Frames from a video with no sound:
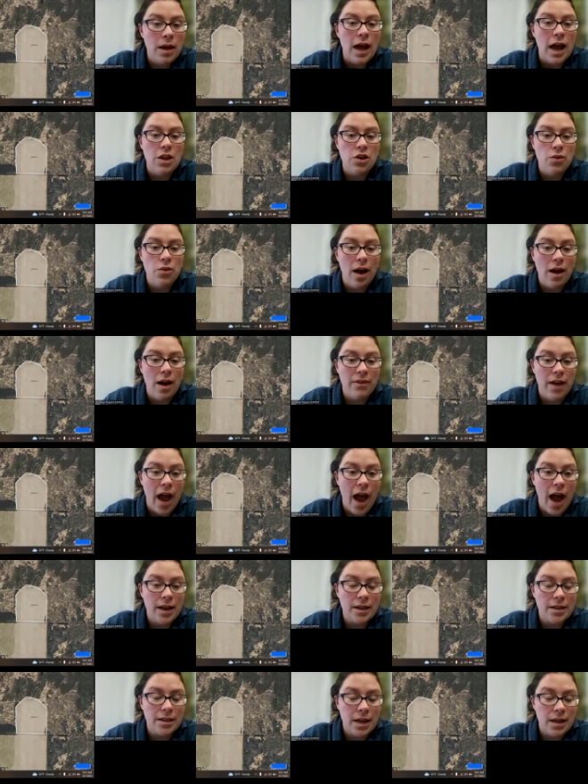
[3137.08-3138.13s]
and you have
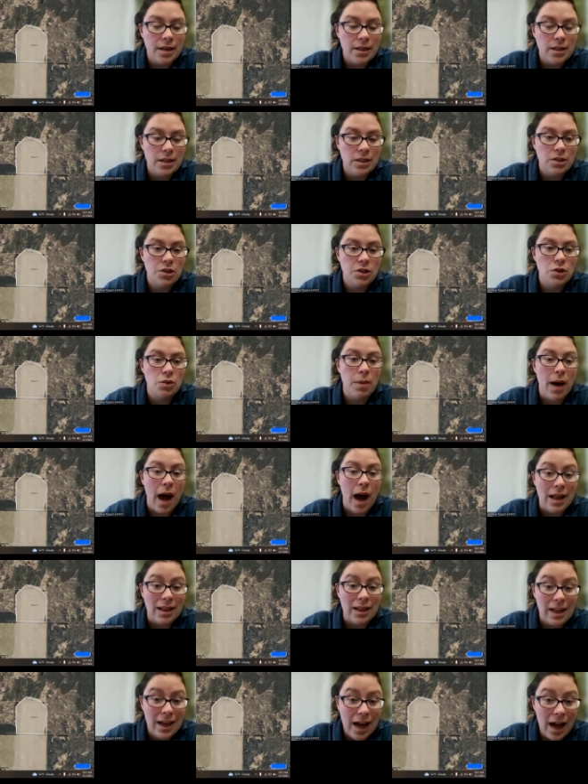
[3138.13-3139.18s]
access to
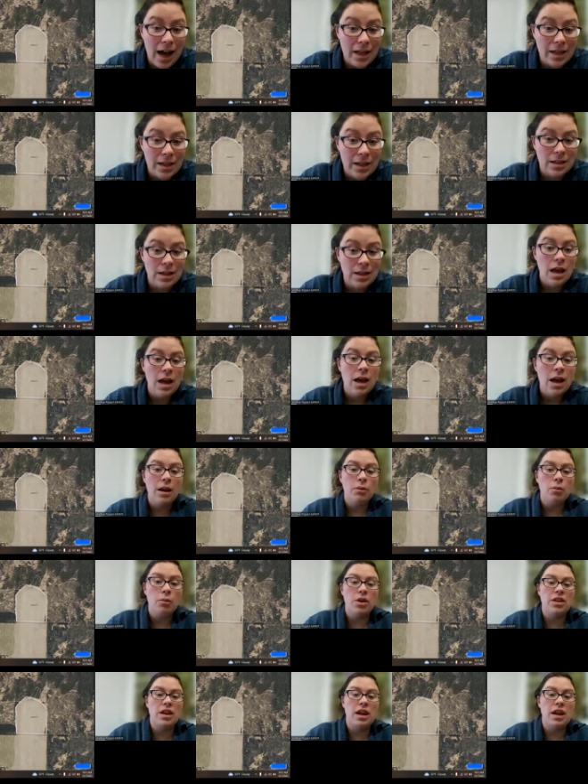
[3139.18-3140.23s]
polygons
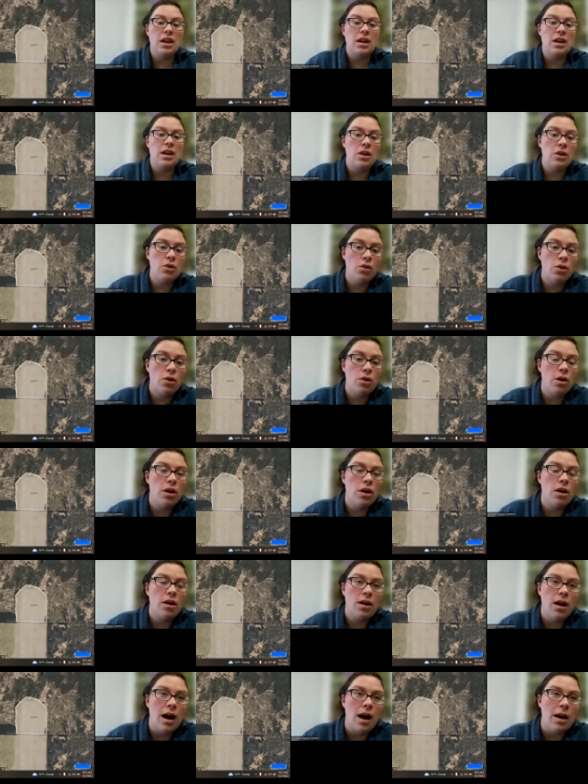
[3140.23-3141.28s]
within
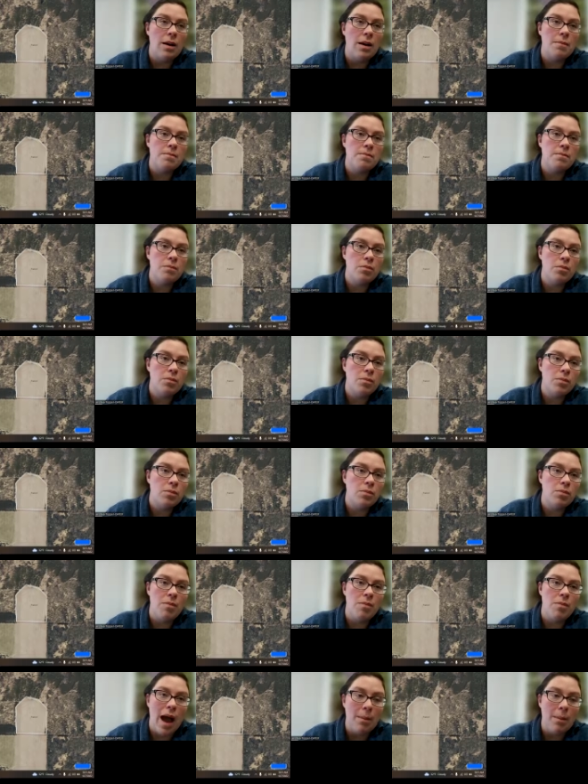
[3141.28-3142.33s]
your
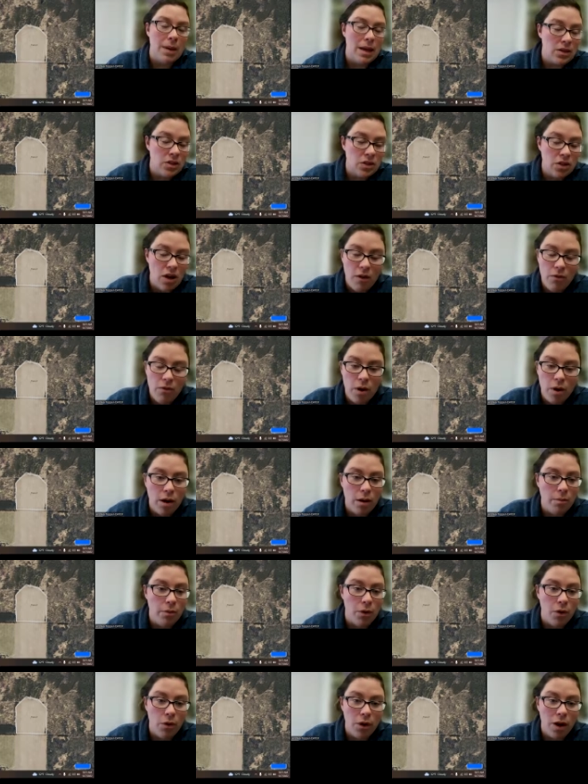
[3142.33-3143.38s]
mapping software
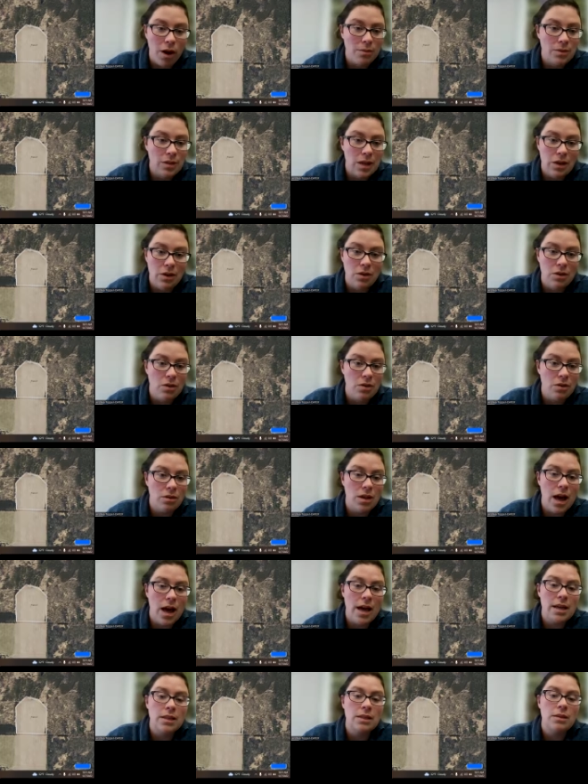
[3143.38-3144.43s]
and programs that you
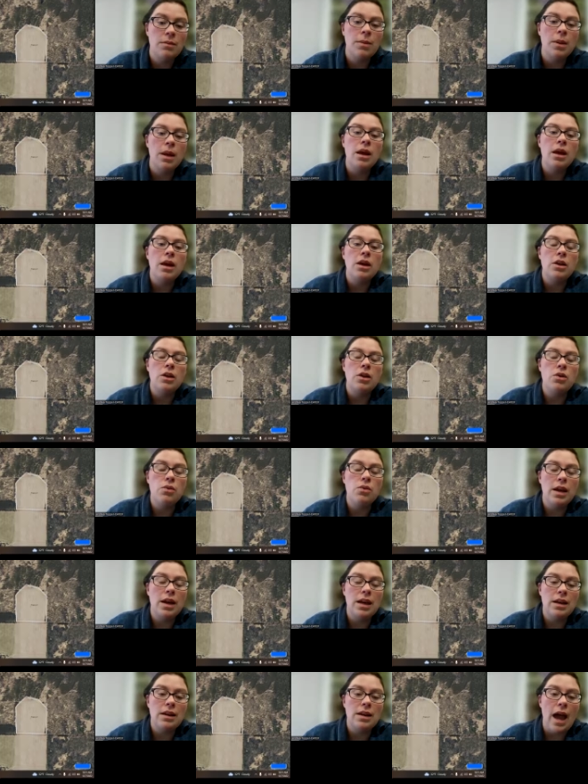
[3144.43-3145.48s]
utilize, you
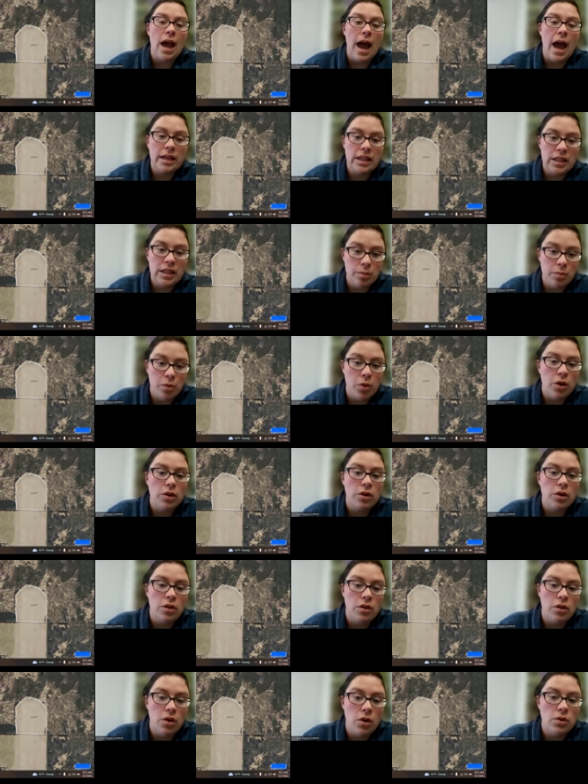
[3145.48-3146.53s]
can
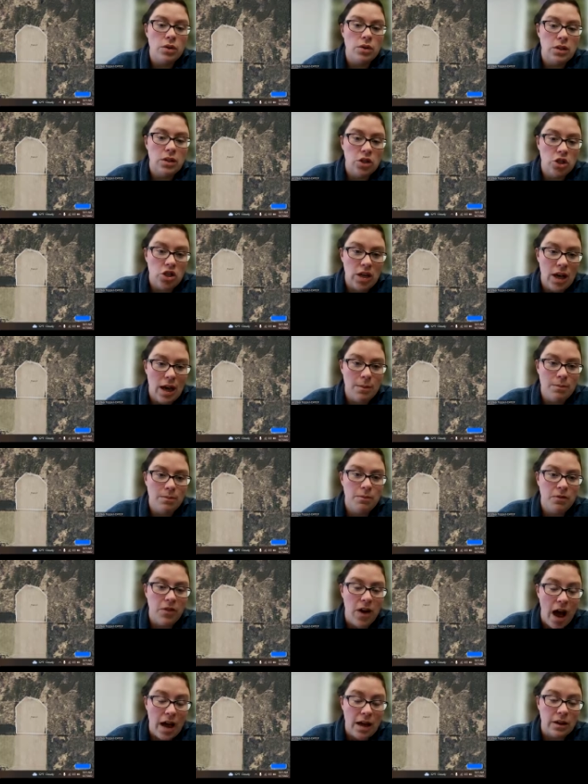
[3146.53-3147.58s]
export those shape
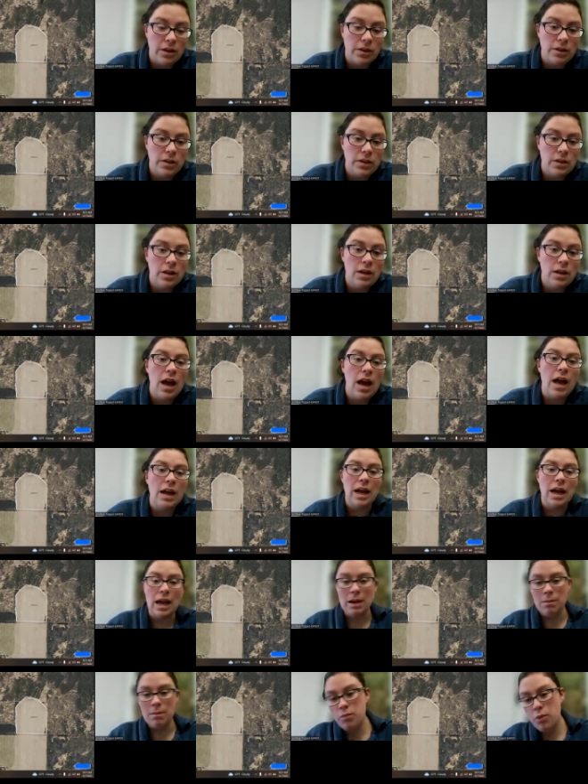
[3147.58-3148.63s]
files and
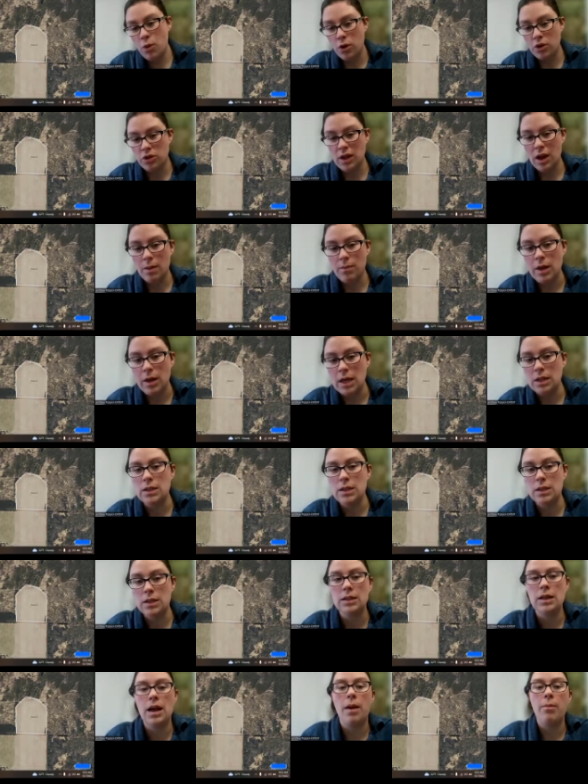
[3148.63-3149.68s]
import them into
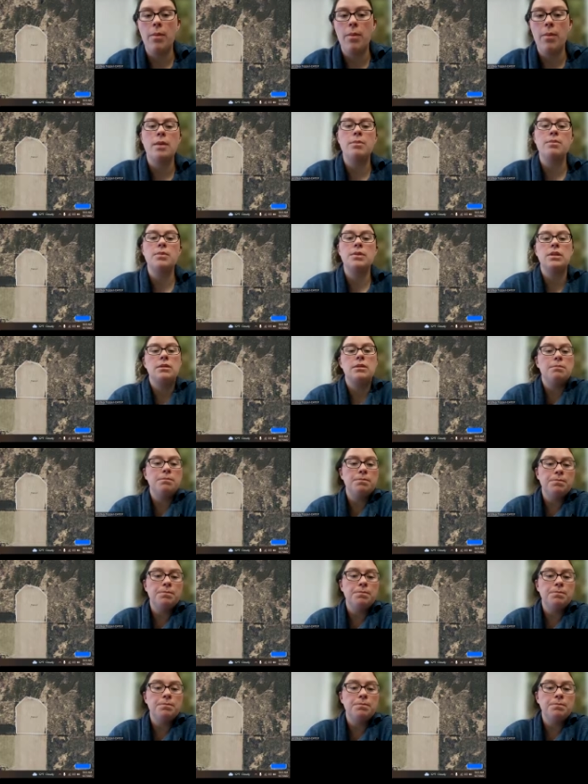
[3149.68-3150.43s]
Snap Maps.